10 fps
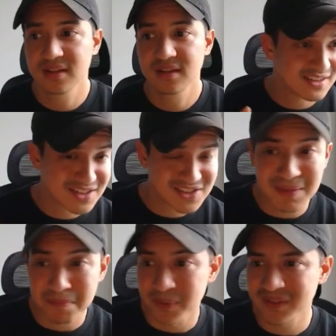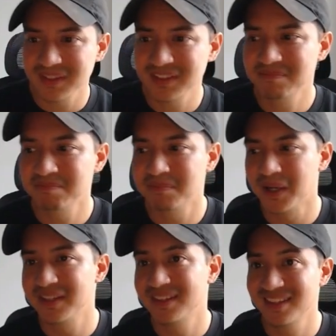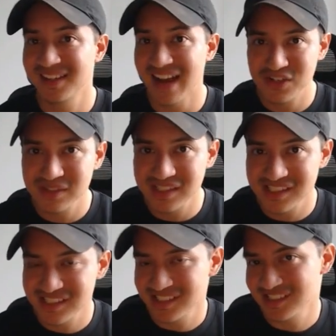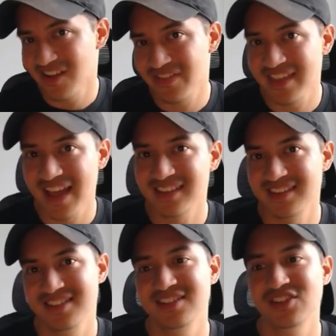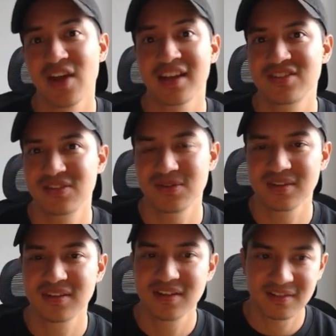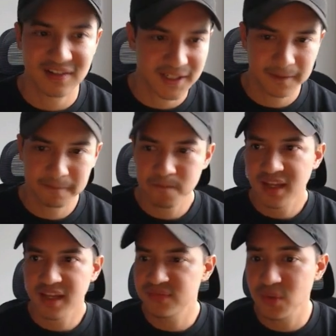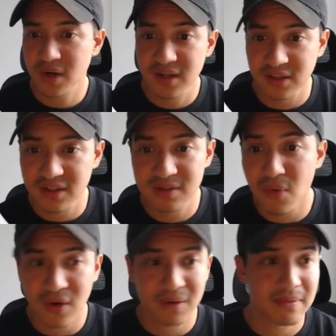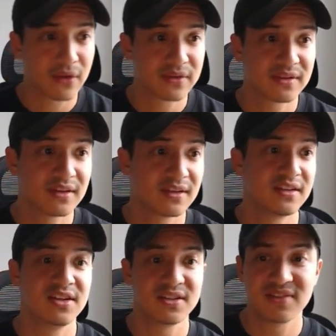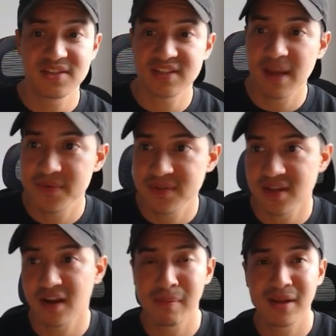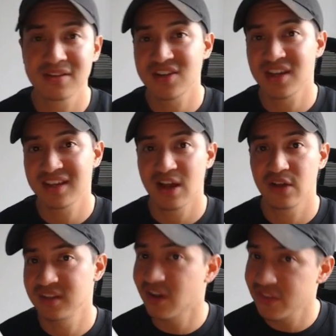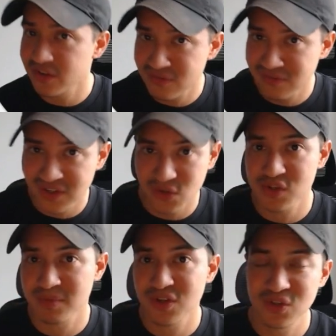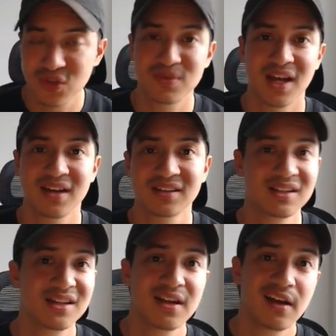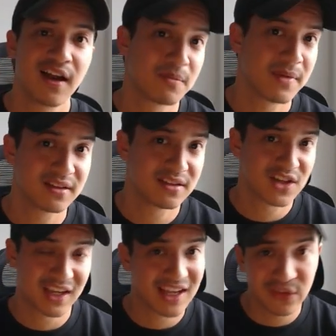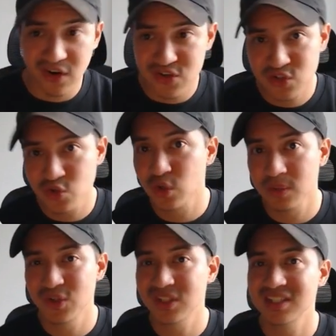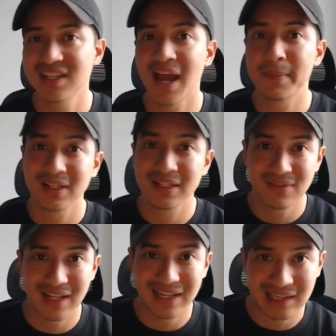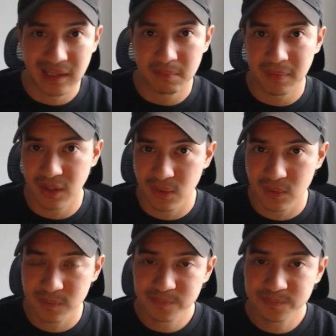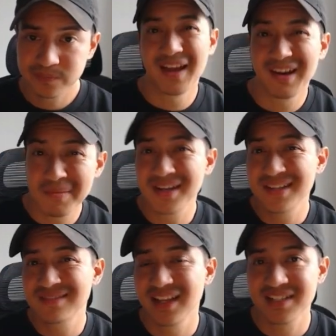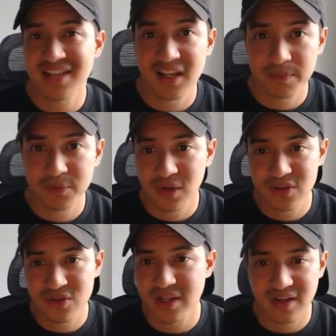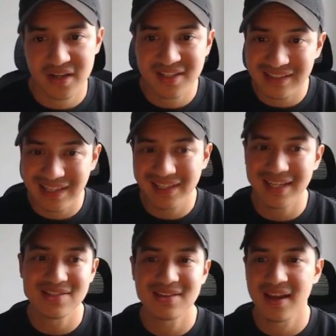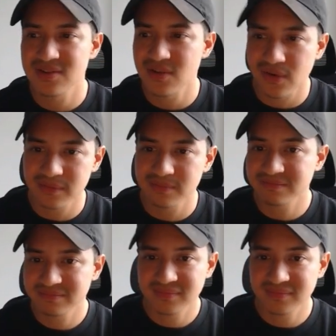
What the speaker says: They're simple, but they're actually not that easy to execute, right? And if you want to learn more about each of these steps, I recommend checking out the other videos on my YouTube channel. I recommend checking out our school community. I'm going to leave a link below. I recommend even like signing up to our newsletter. I send daily insights on